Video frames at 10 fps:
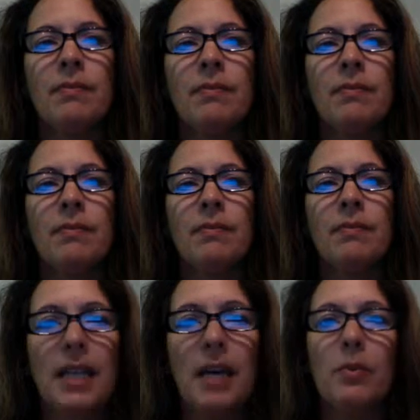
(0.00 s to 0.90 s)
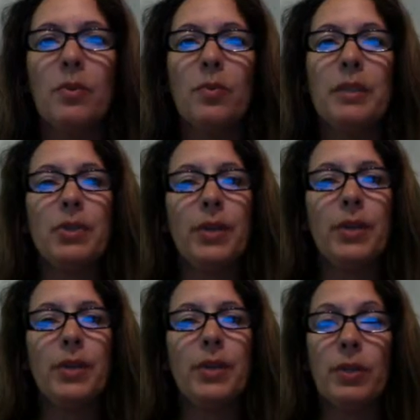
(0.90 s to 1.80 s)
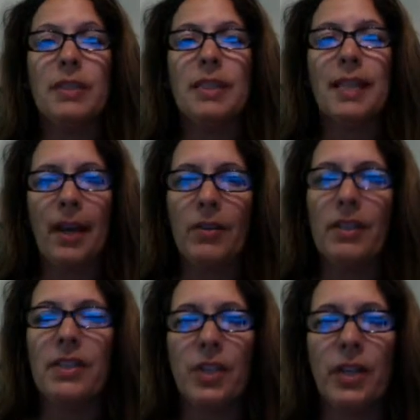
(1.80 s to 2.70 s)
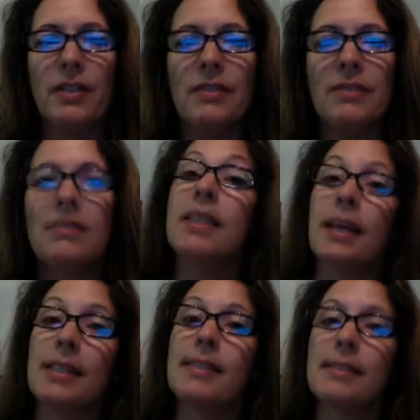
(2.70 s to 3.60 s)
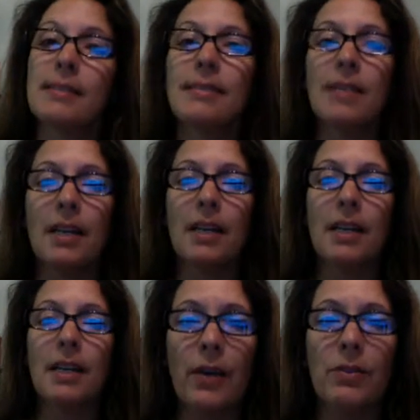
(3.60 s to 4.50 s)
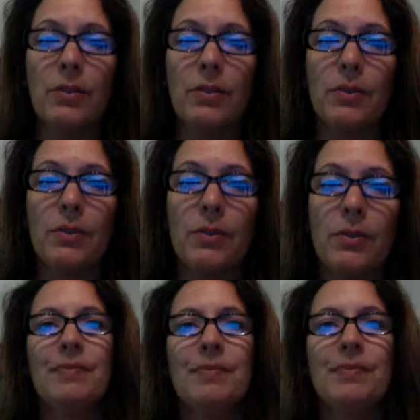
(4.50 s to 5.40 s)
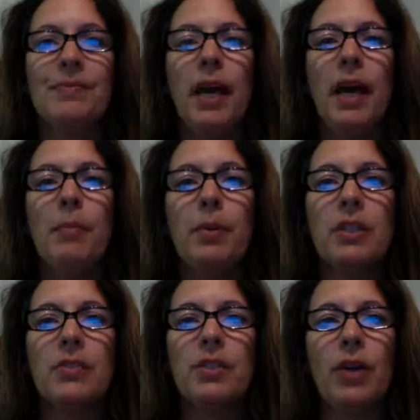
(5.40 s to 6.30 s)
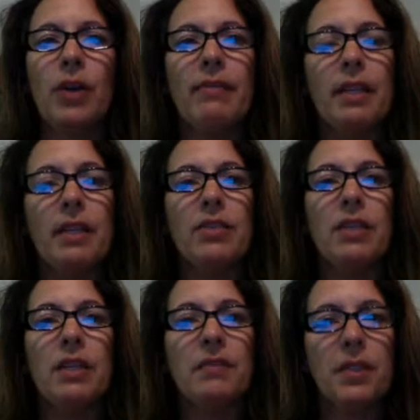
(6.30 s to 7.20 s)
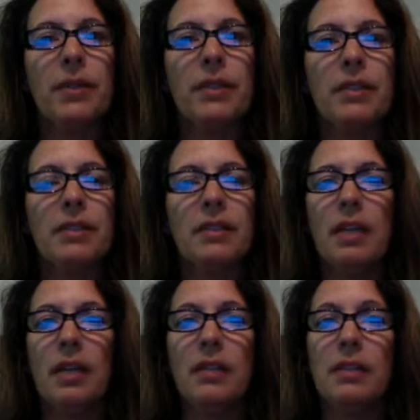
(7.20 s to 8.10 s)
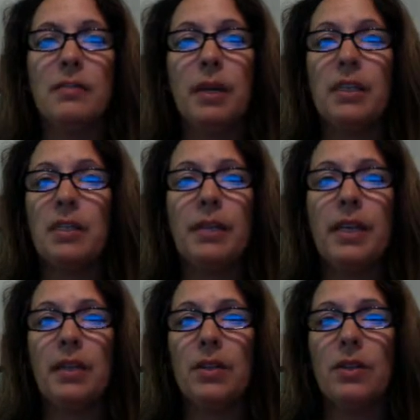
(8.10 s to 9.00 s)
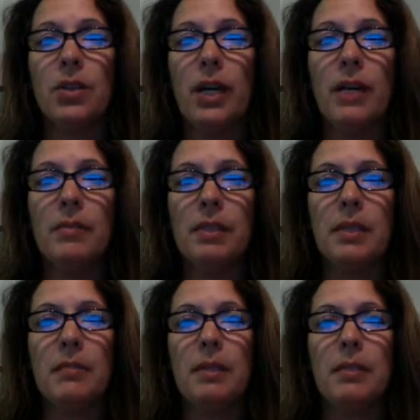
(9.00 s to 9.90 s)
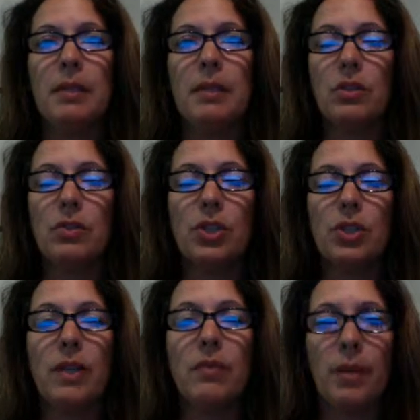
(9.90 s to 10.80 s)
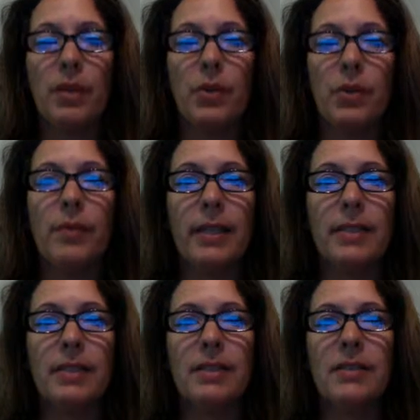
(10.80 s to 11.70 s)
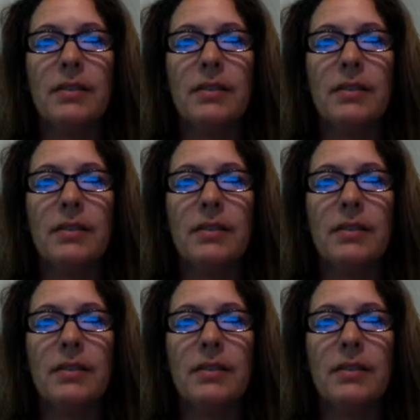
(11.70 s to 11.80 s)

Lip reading: At that time, you will be transported to county jail. Yes, lovely county jail, and booked for driving under the influence and possibly any other crimes that may be associated with your arrest.